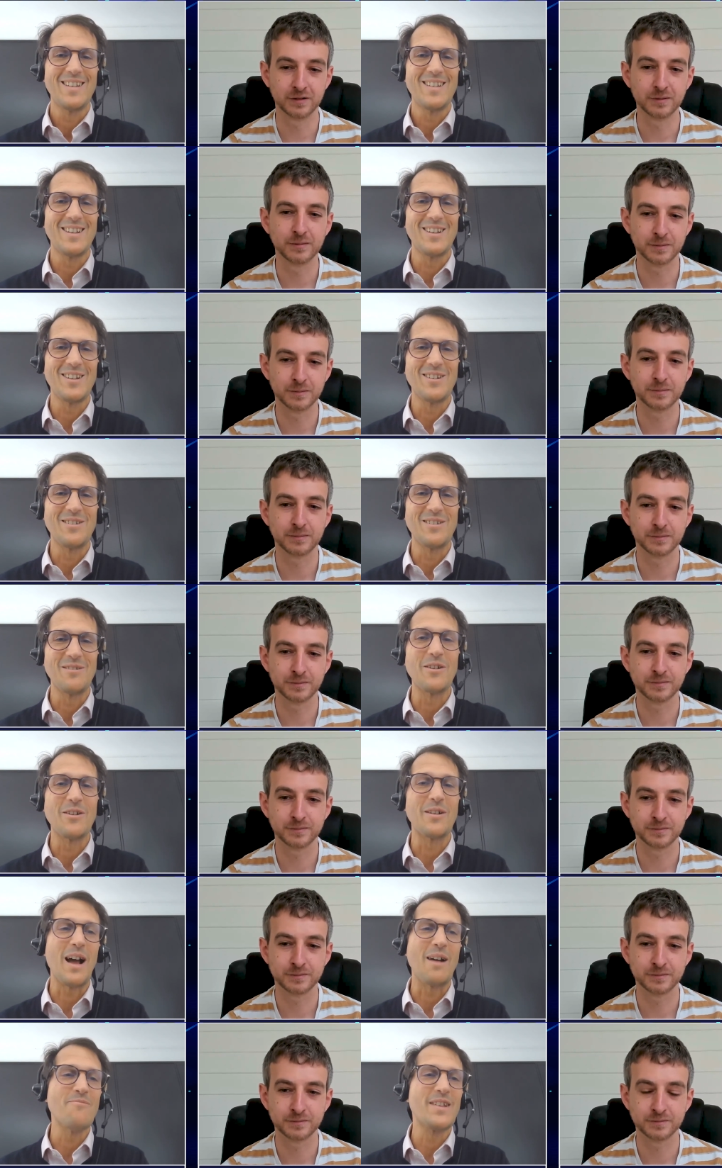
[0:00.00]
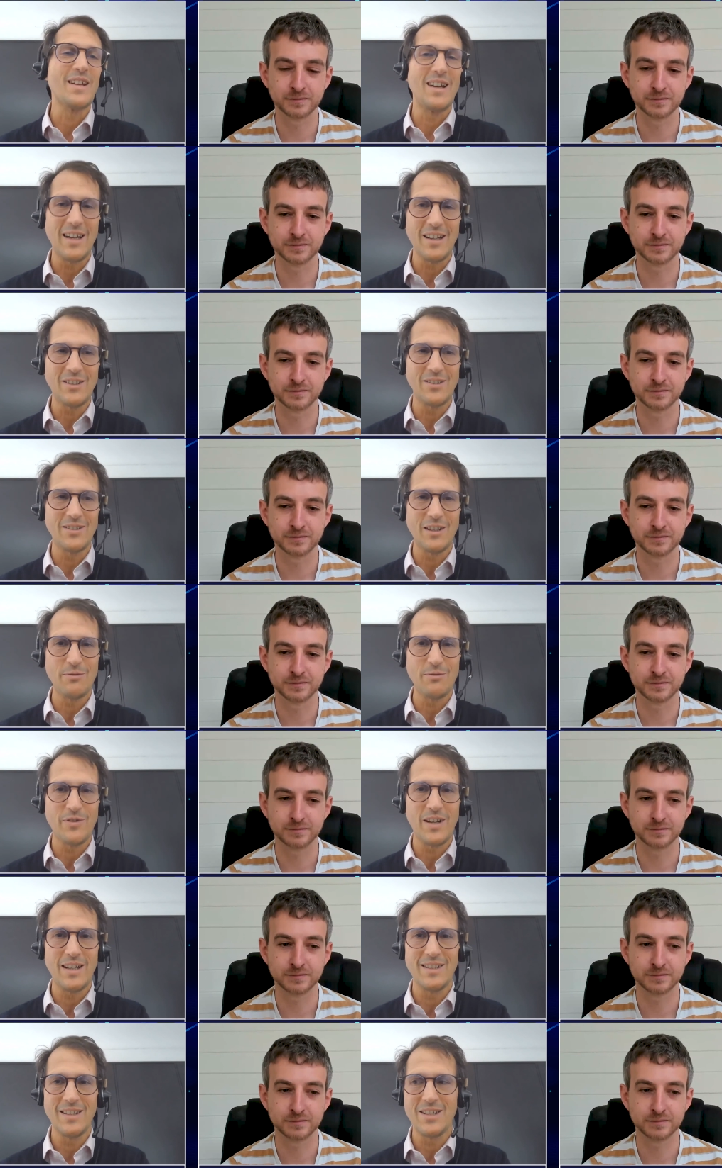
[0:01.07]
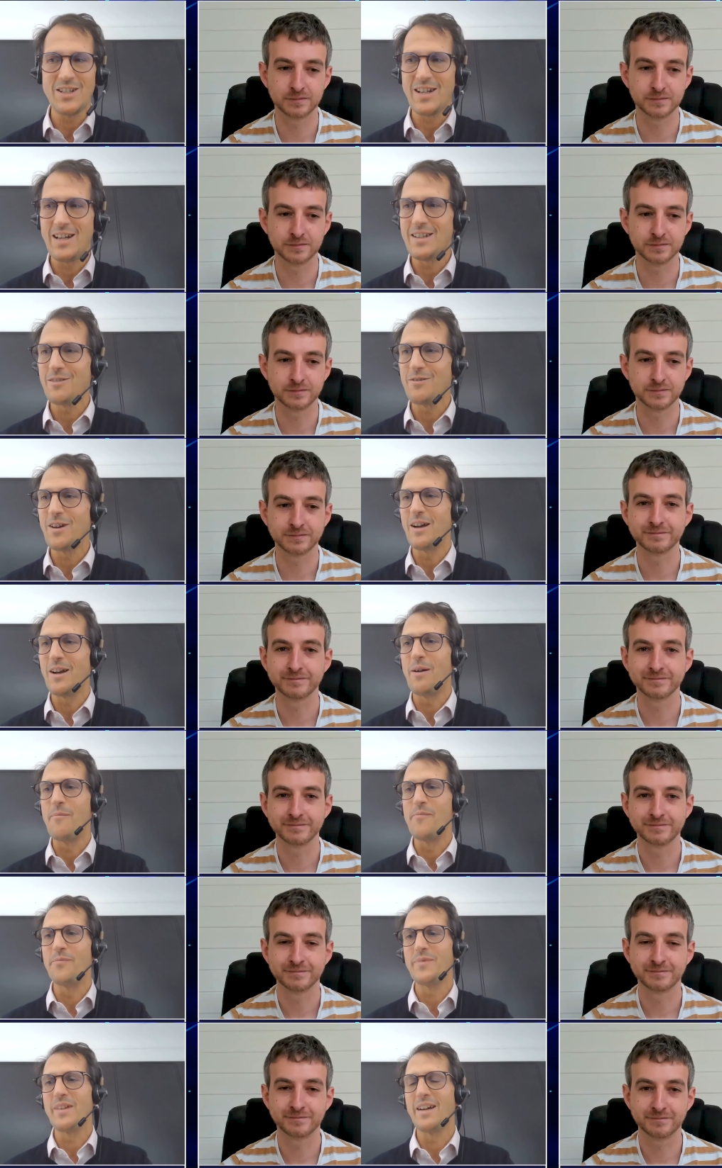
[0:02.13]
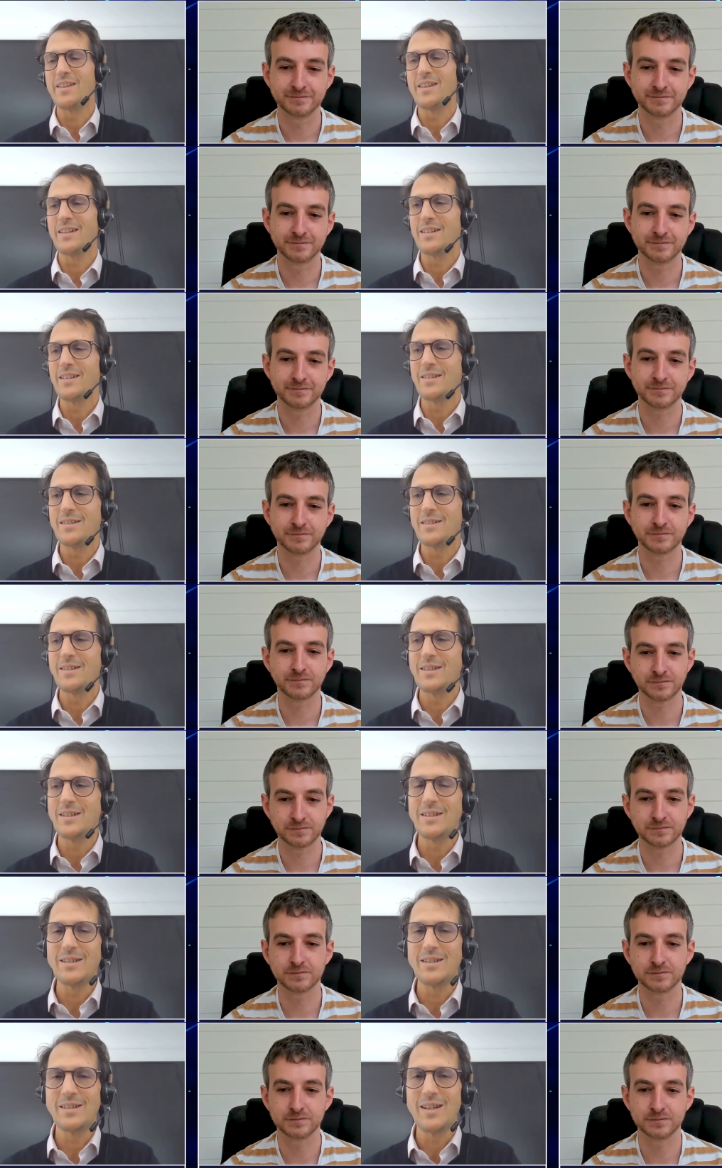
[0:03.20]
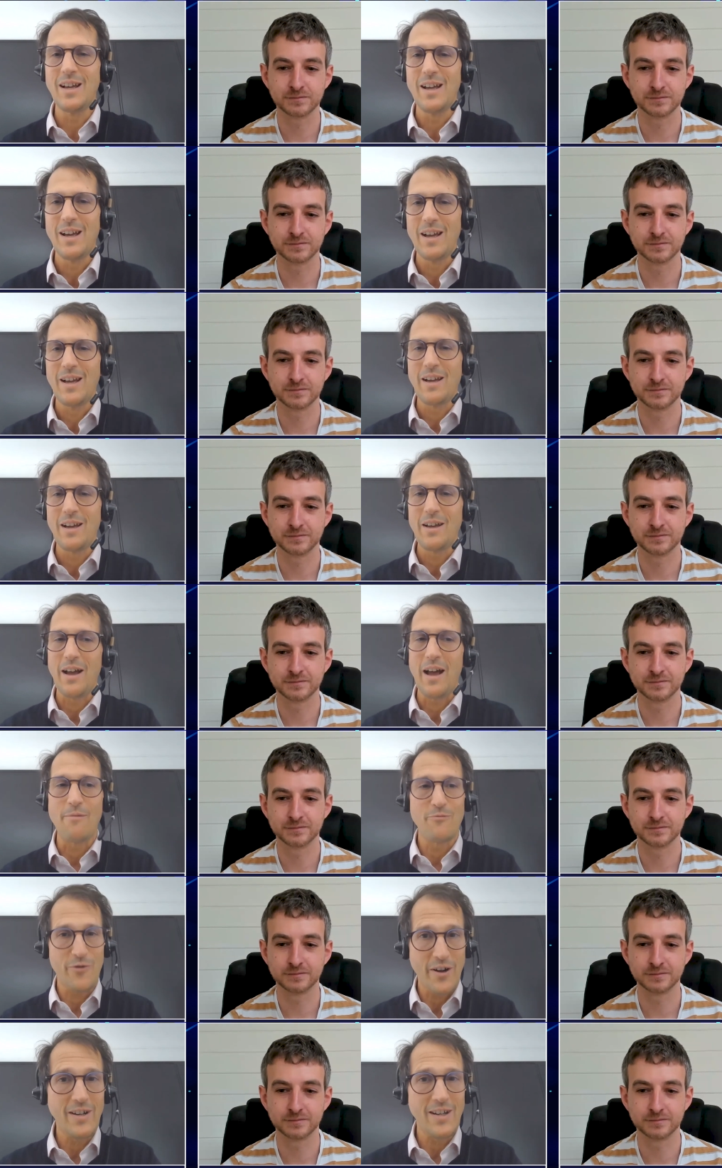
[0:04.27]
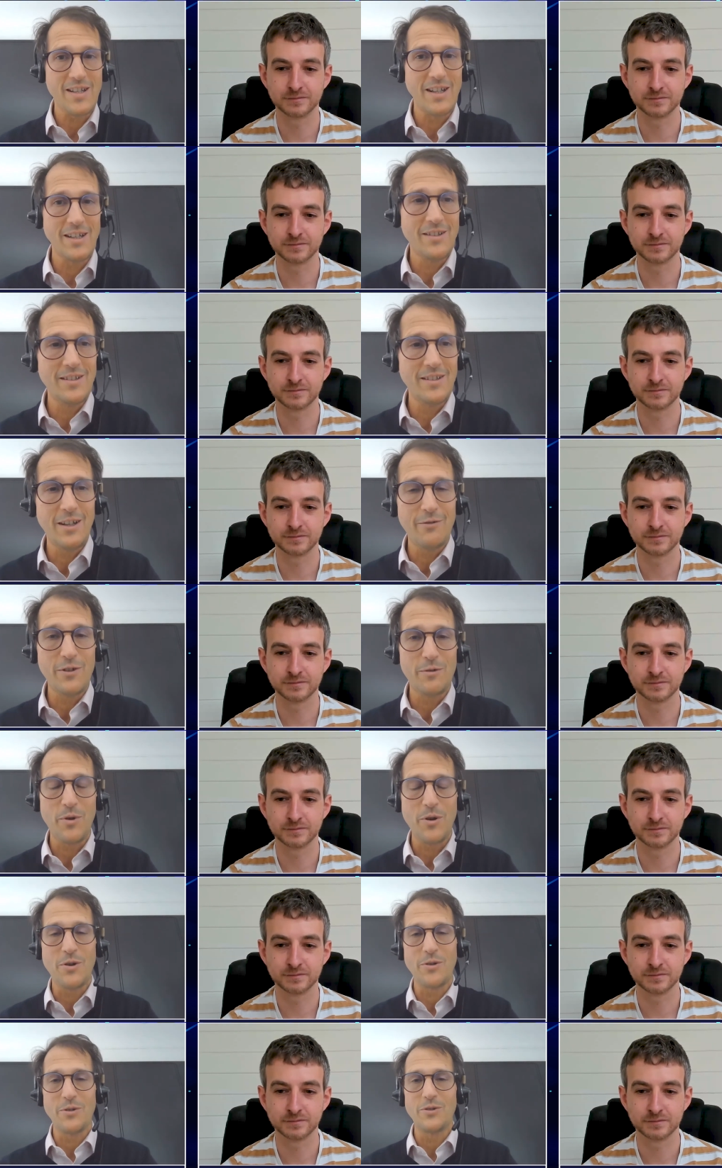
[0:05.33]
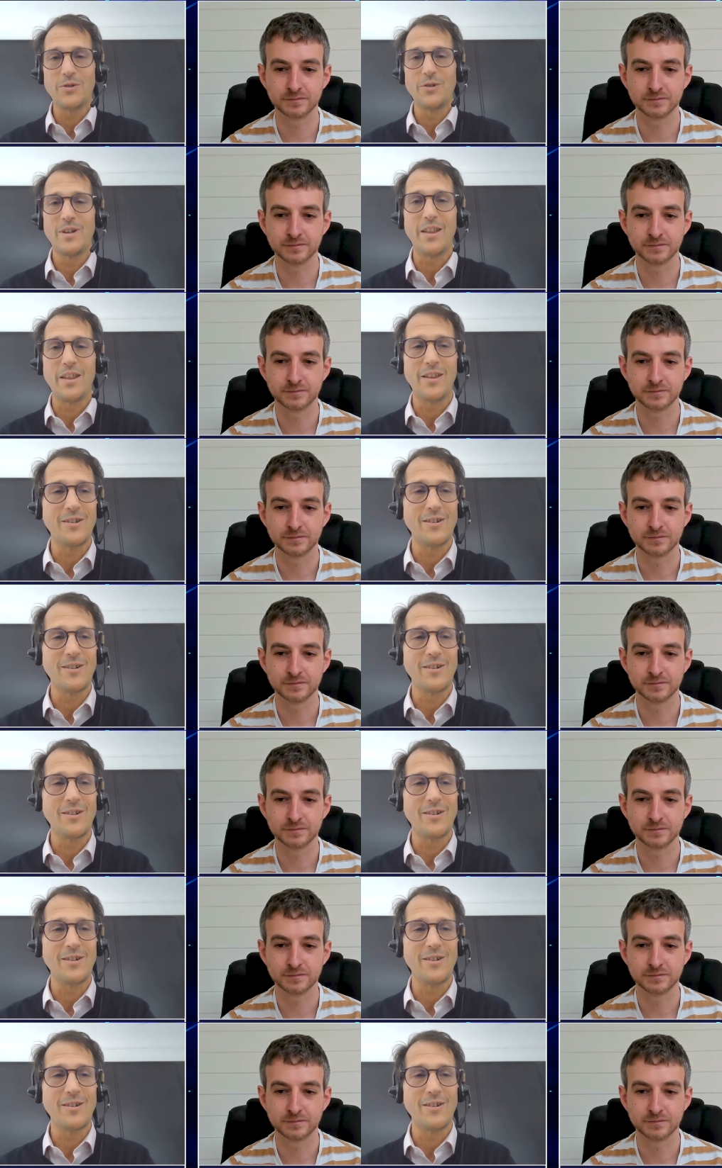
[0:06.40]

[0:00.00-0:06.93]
Speaker 1: so look i'm delighted that we've had this chat um, i think the, the I'm very excited that we've spoken to